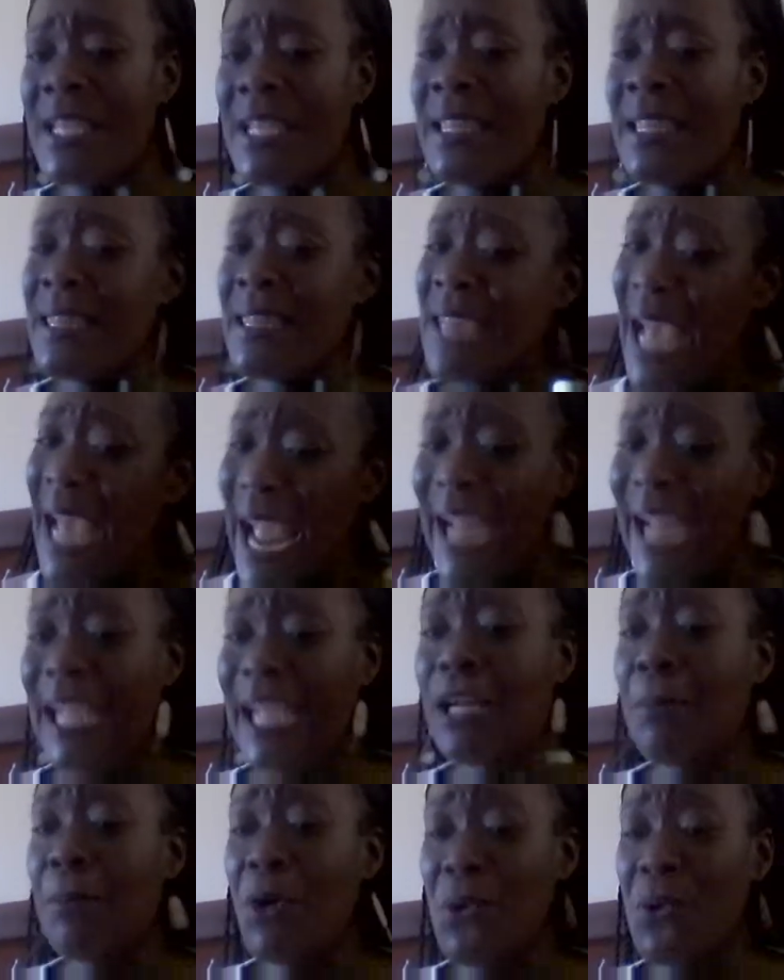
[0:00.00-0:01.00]
the
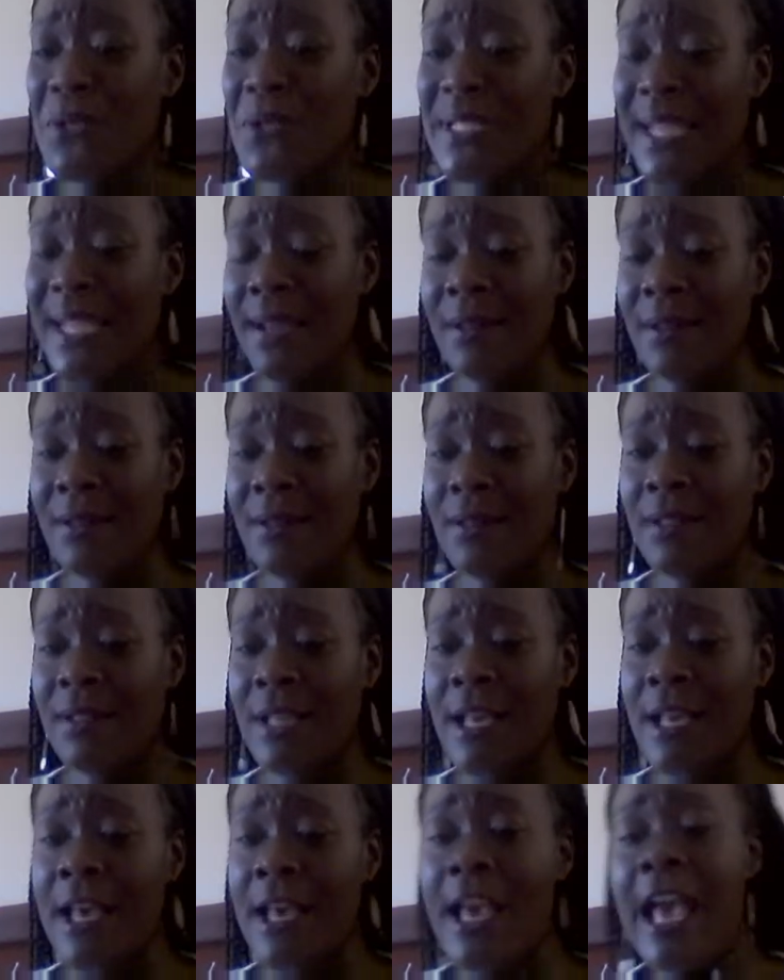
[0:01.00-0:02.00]
animals,
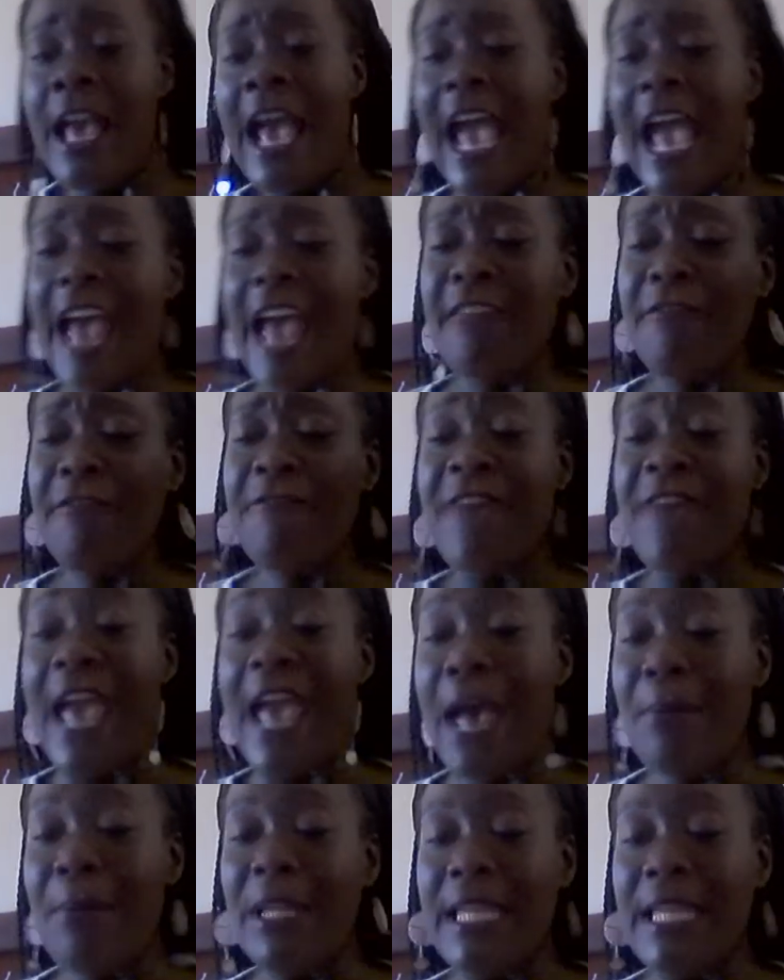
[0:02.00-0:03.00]
and
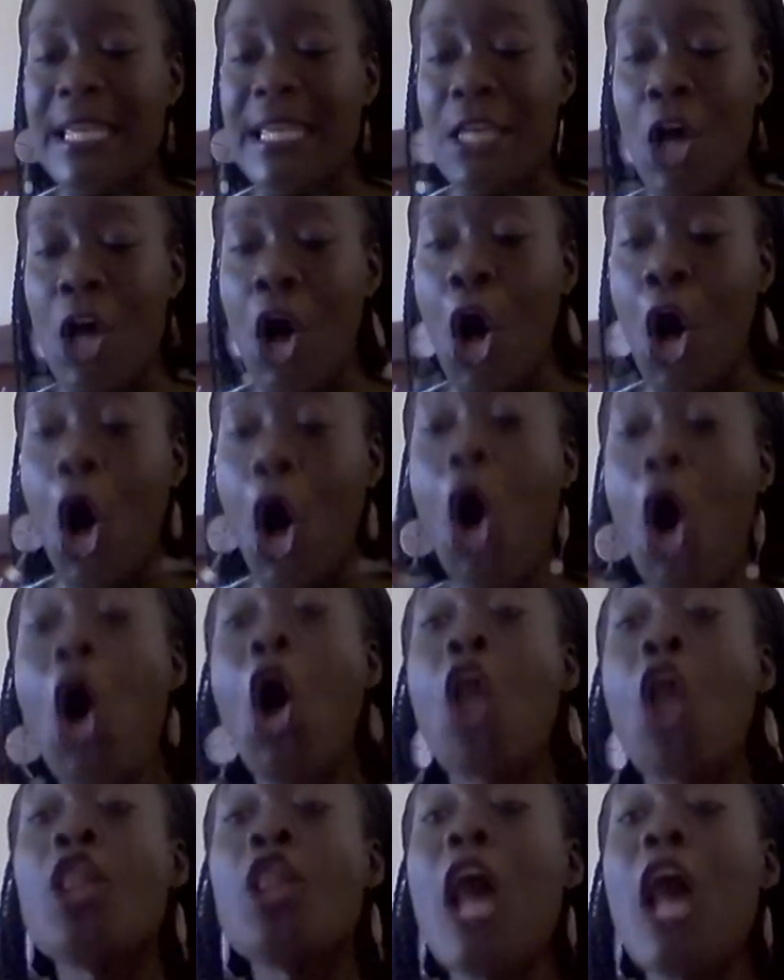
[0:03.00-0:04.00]
family,
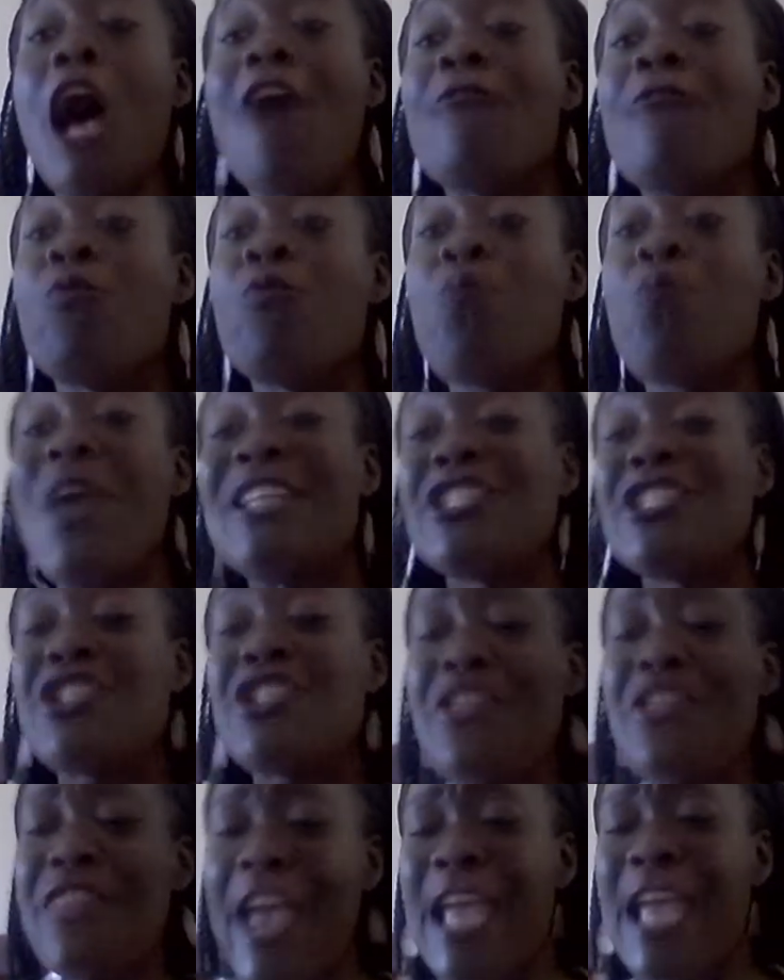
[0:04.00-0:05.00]
all of
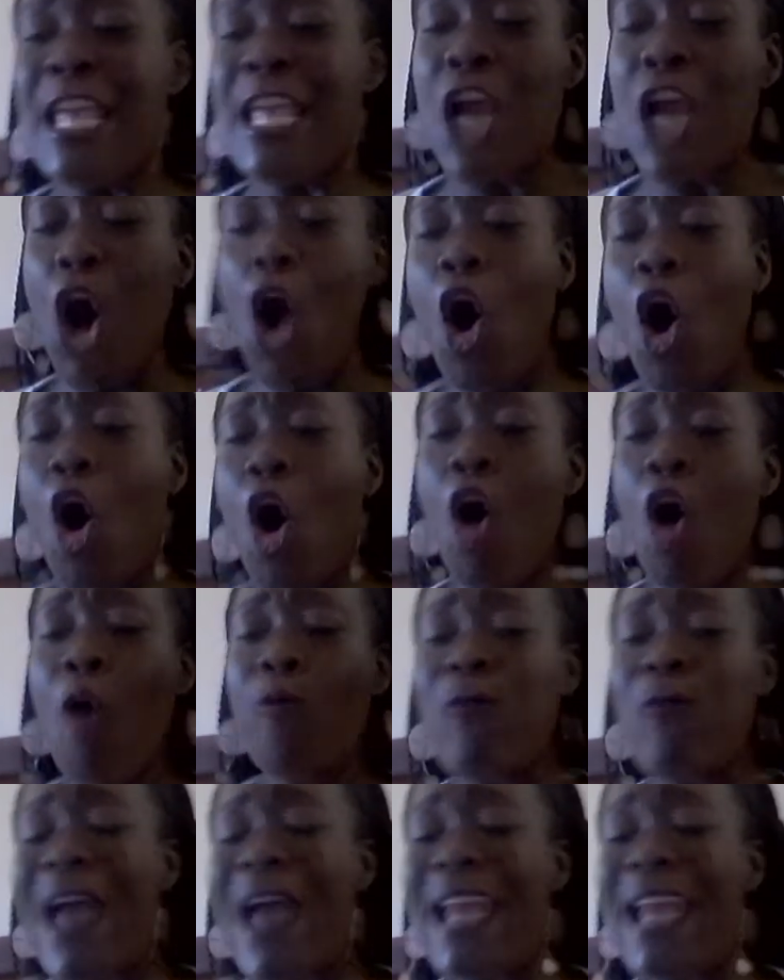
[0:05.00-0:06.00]
which they
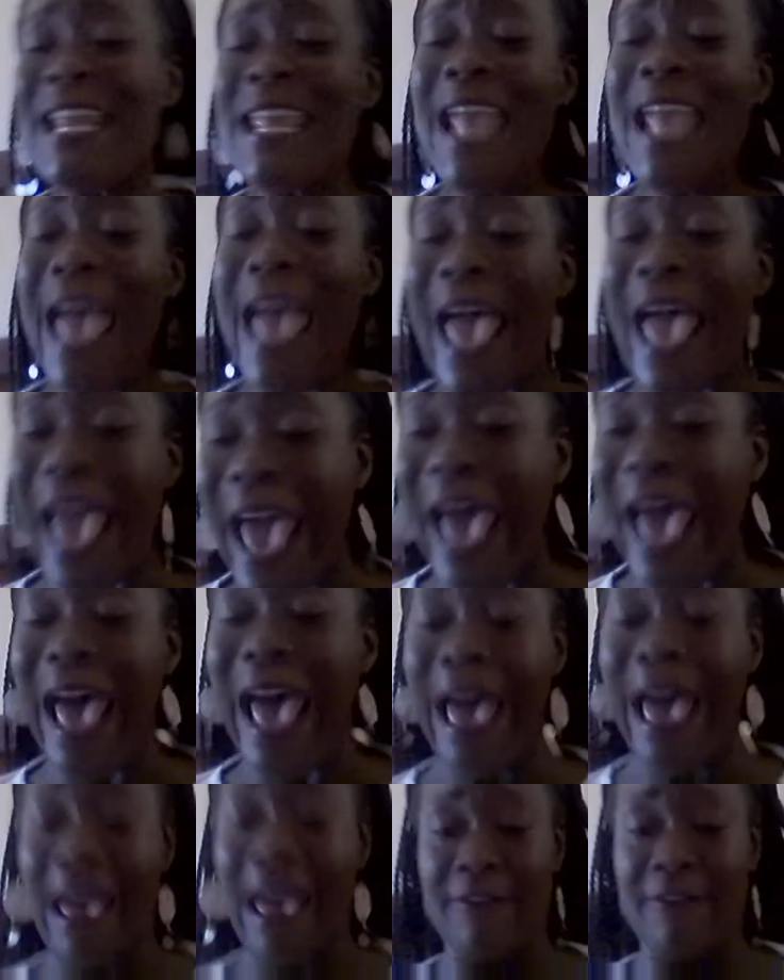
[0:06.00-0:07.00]
already
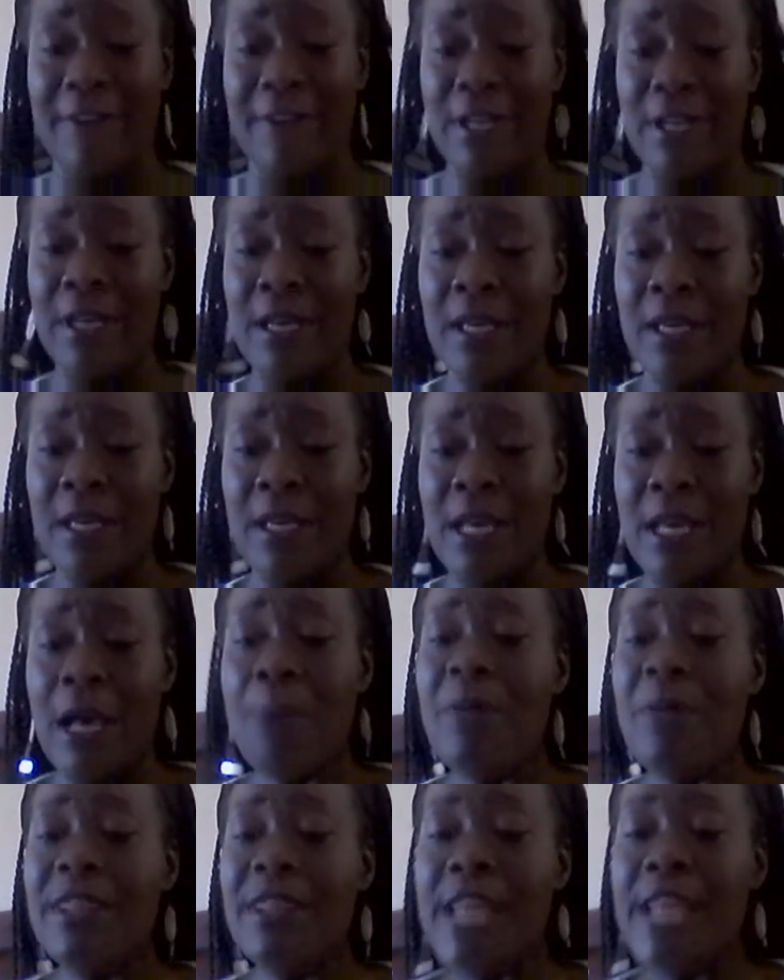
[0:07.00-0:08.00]
have.
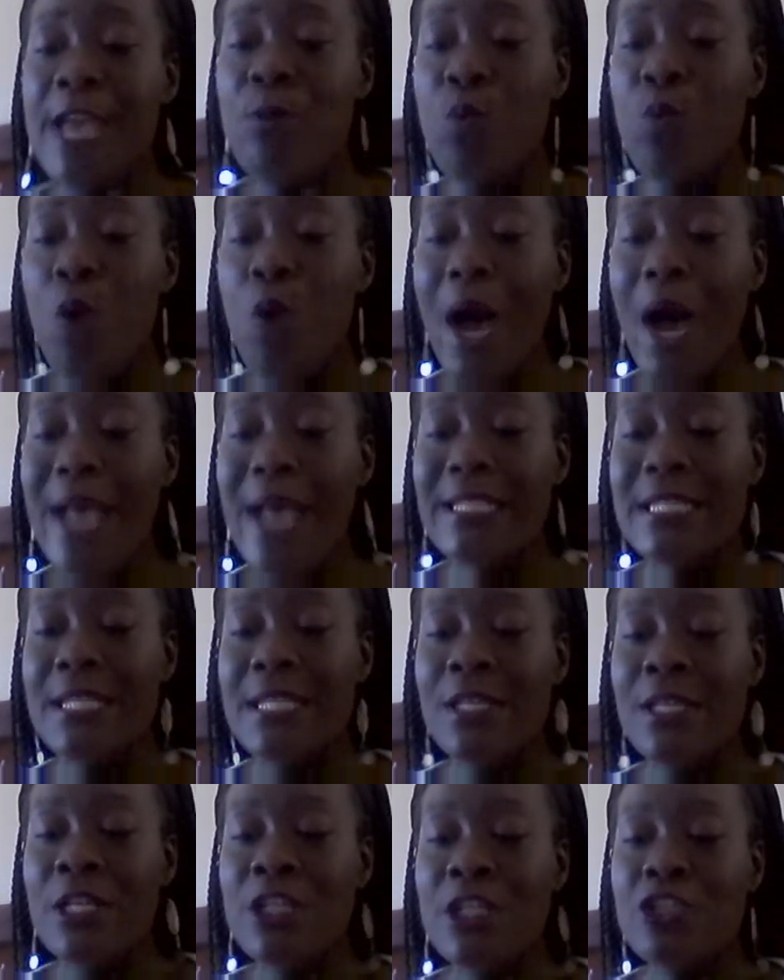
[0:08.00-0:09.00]
But they want
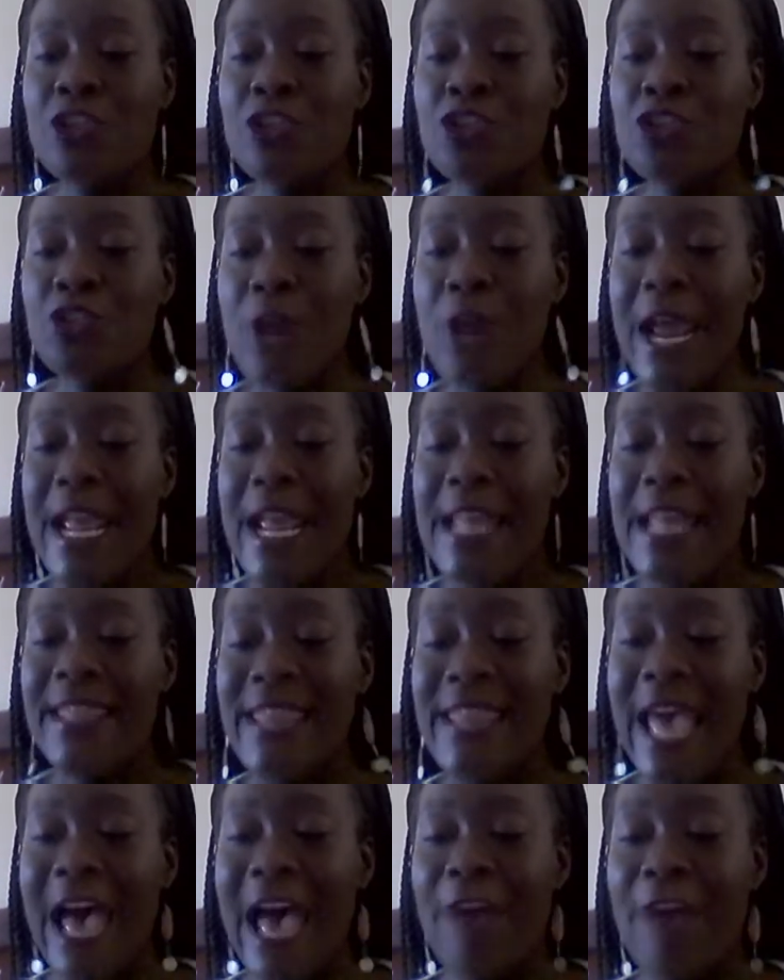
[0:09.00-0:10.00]
to trade
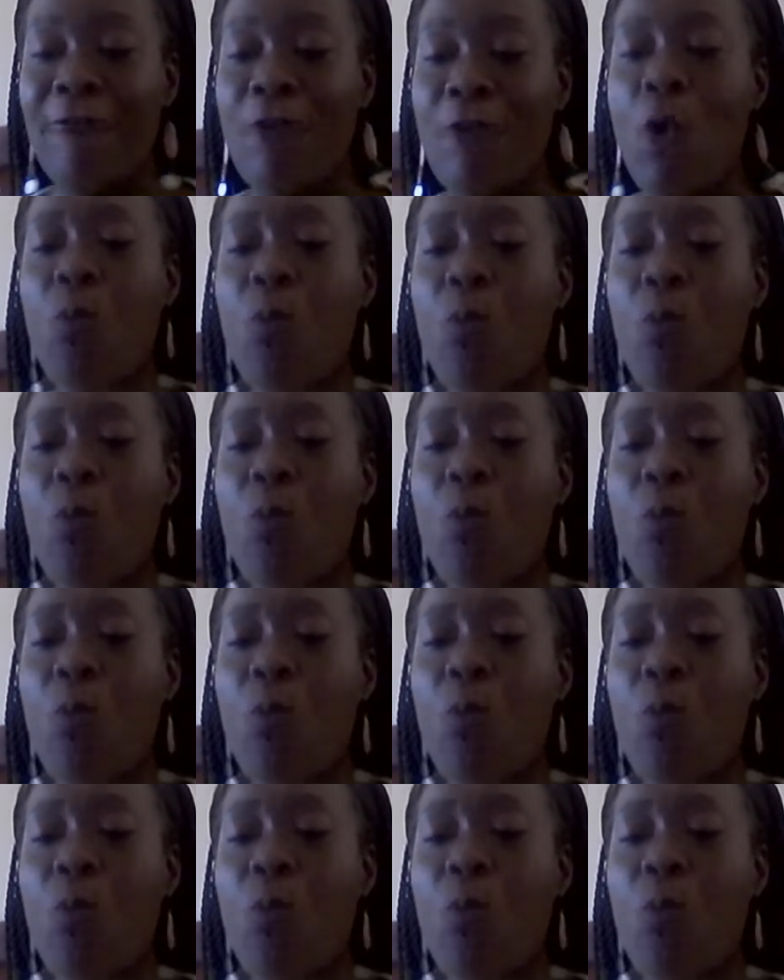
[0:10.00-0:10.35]
that for